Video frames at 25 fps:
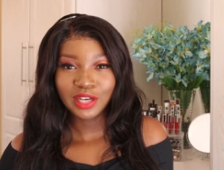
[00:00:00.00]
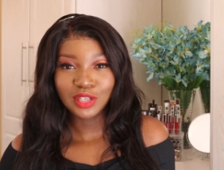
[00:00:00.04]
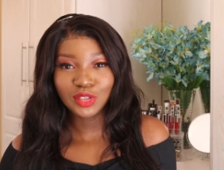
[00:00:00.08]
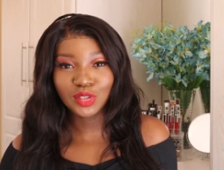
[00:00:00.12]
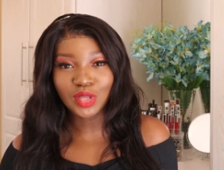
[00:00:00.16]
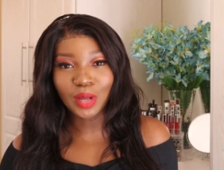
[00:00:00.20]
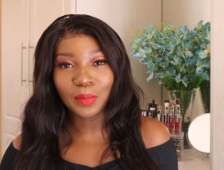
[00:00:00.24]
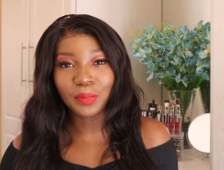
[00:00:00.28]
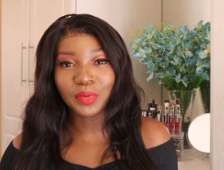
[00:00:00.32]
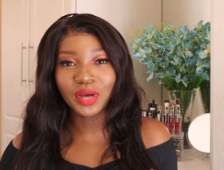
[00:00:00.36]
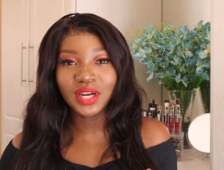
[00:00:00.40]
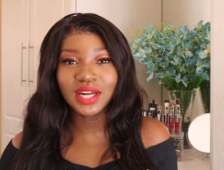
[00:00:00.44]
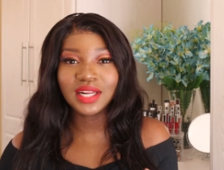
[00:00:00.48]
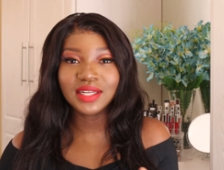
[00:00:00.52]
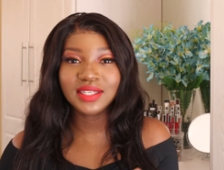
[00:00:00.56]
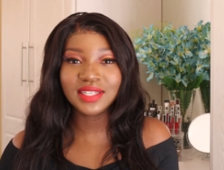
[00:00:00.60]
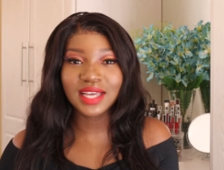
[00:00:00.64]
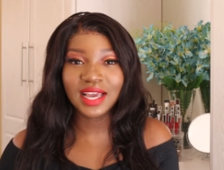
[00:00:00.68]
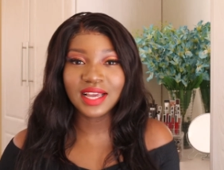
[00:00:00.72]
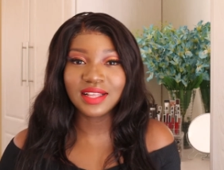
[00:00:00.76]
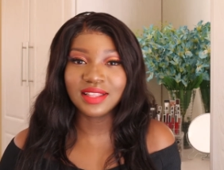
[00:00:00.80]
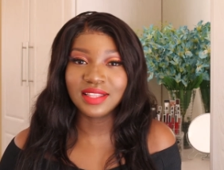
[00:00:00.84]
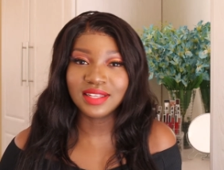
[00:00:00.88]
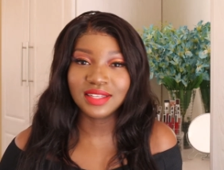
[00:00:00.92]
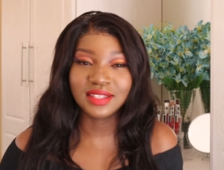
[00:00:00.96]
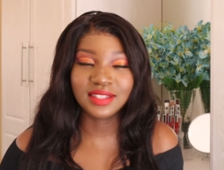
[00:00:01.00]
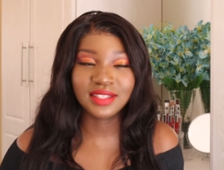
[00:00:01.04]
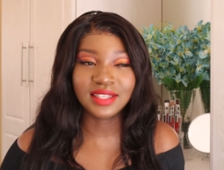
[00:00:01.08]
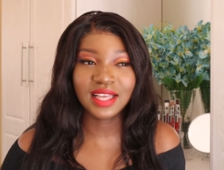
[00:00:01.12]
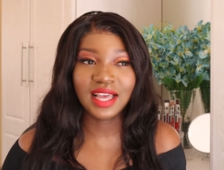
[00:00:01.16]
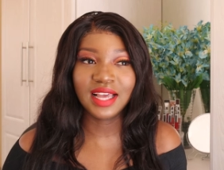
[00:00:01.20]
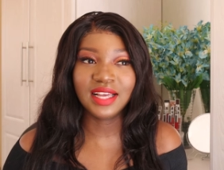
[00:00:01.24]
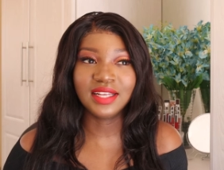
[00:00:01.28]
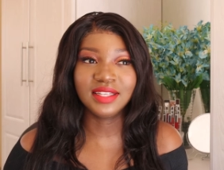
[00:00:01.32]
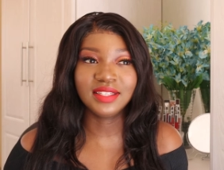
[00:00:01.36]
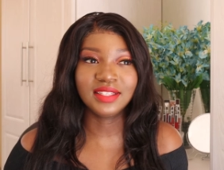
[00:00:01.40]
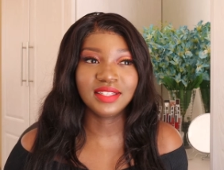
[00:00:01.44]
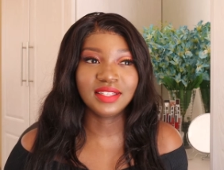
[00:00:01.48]
So I'm going to take this
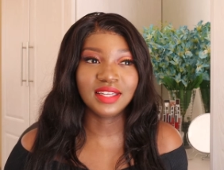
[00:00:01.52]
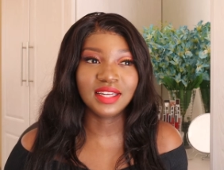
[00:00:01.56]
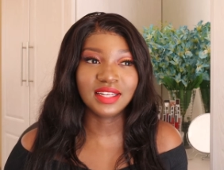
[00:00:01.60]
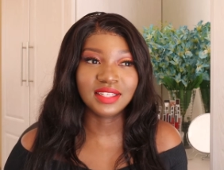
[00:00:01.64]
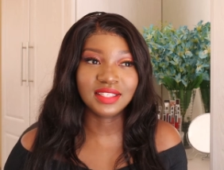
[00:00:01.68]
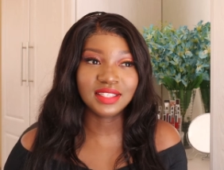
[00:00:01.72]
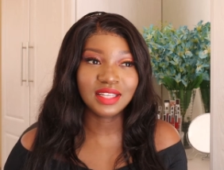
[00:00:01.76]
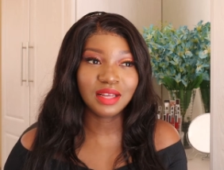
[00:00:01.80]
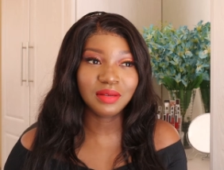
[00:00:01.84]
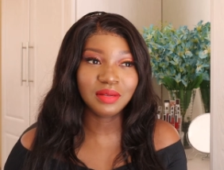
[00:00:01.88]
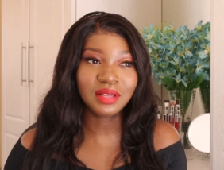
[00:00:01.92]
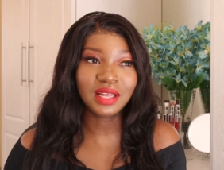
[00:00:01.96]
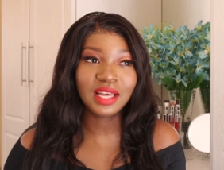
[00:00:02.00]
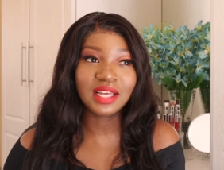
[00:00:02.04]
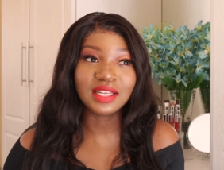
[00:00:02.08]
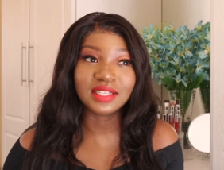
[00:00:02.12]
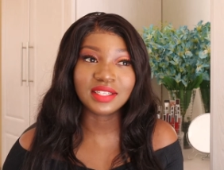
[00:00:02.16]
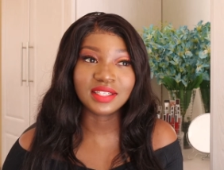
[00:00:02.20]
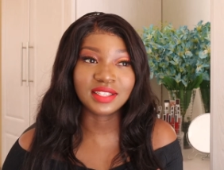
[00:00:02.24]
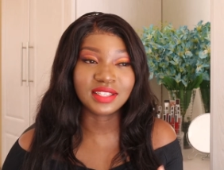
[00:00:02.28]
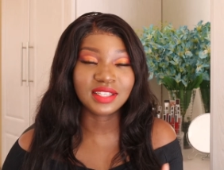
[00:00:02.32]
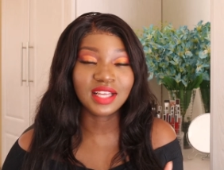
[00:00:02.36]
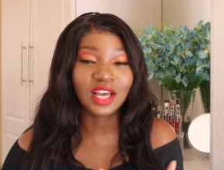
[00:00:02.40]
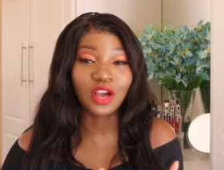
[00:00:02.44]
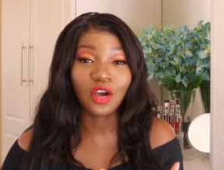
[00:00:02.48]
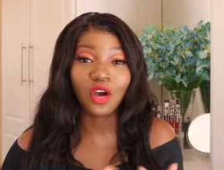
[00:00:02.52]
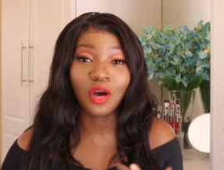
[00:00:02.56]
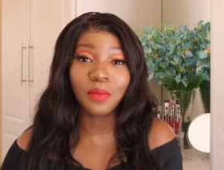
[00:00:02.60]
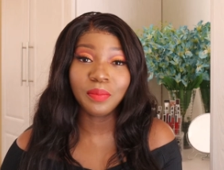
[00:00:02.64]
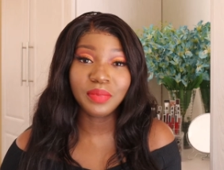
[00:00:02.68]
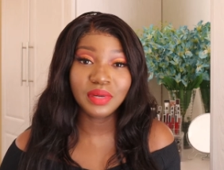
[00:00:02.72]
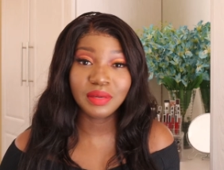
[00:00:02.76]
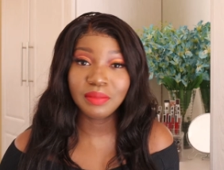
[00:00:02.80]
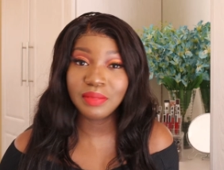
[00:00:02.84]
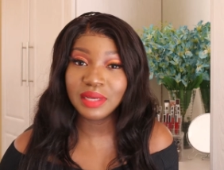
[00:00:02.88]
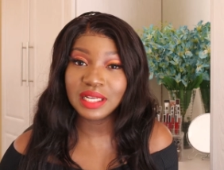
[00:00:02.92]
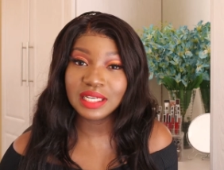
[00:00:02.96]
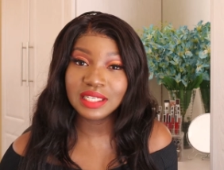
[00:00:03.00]
as an as a
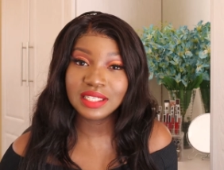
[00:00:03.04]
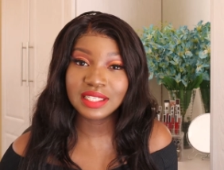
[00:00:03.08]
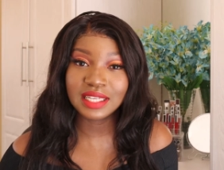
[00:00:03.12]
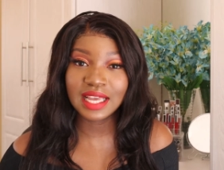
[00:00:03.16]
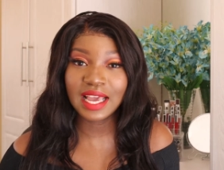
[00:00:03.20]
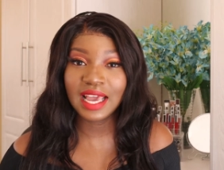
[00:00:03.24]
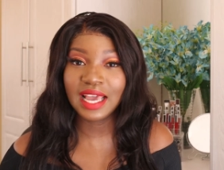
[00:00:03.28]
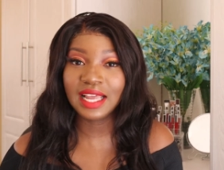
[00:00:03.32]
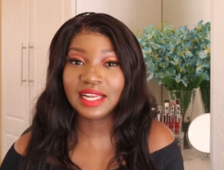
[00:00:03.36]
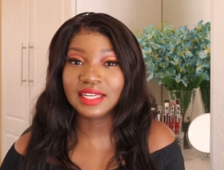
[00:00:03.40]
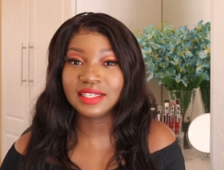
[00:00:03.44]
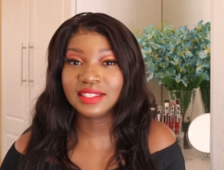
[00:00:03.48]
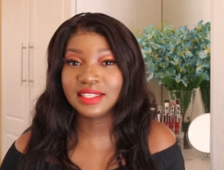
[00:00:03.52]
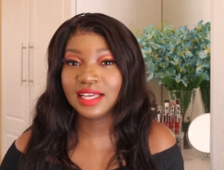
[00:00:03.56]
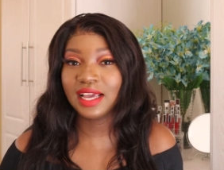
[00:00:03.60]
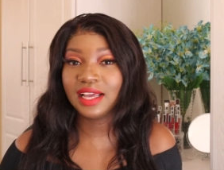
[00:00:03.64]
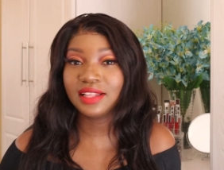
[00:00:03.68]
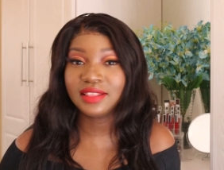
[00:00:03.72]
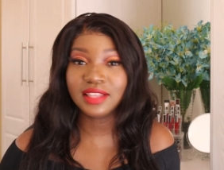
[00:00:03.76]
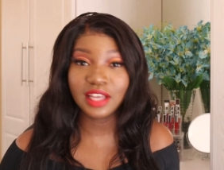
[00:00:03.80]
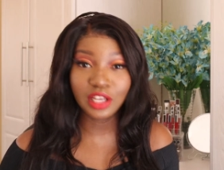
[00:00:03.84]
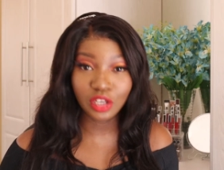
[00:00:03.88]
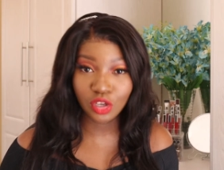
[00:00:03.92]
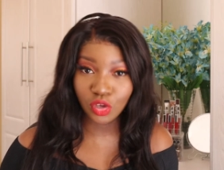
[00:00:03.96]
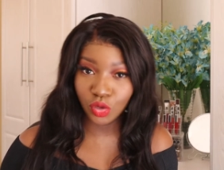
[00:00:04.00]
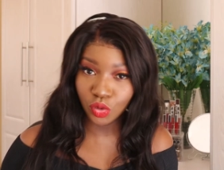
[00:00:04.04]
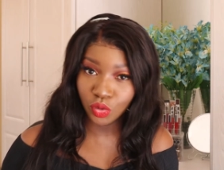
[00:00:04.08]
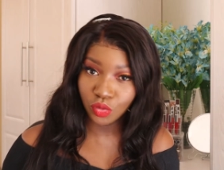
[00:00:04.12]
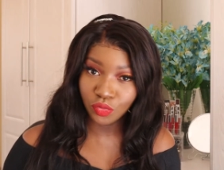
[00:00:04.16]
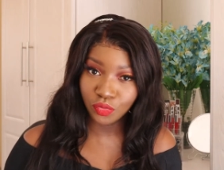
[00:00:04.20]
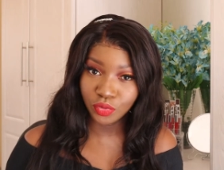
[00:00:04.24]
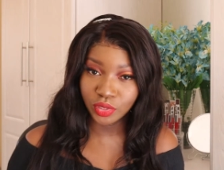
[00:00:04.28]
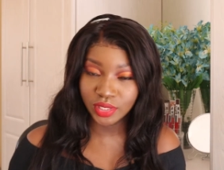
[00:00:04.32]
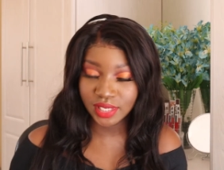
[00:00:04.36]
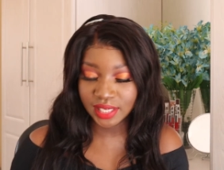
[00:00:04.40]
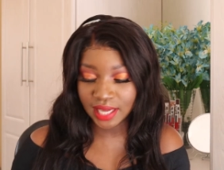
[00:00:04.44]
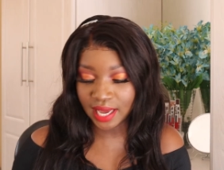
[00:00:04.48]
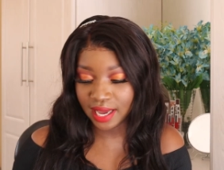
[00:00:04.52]
compliment and say thank you
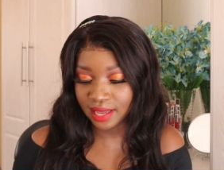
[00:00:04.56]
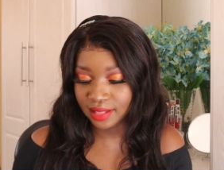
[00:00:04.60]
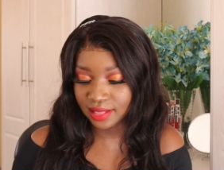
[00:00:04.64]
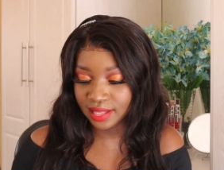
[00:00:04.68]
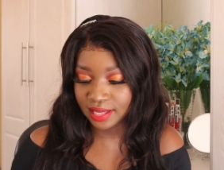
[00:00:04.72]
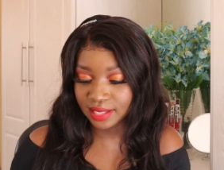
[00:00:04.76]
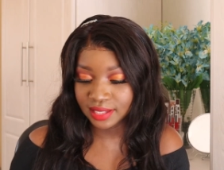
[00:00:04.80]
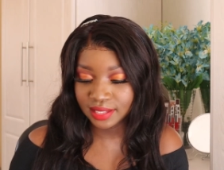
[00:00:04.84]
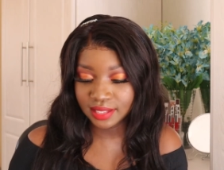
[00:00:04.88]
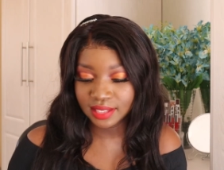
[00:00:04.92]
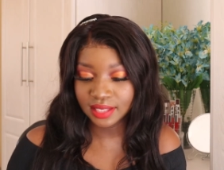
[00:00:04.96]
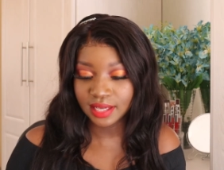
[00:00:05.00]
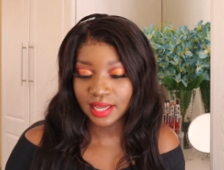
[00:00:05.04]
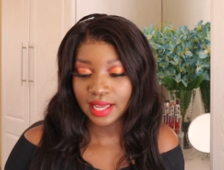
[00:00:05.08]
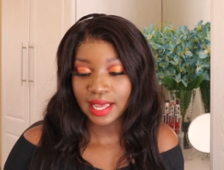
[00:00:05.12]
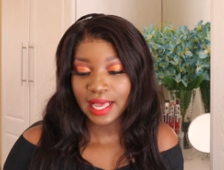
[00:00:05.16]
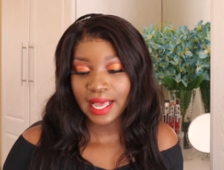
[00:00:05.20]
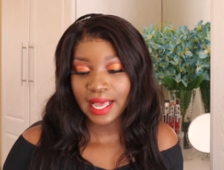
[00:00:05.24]
for saying this.